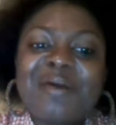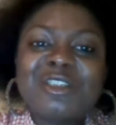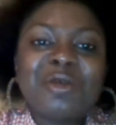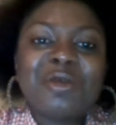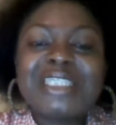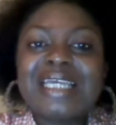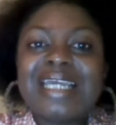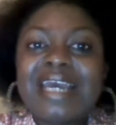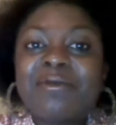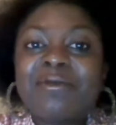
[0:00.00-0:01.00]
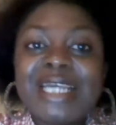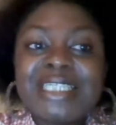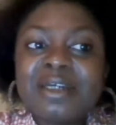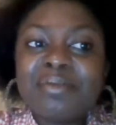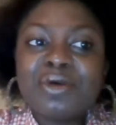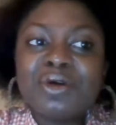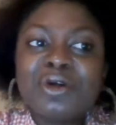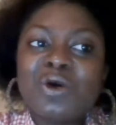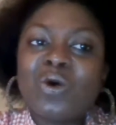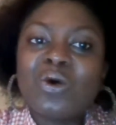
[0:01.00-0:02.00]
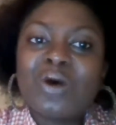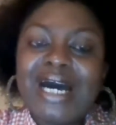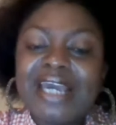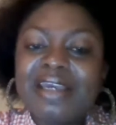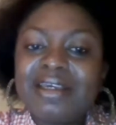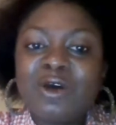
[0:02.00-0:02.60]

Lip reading: traits that I read in a book or I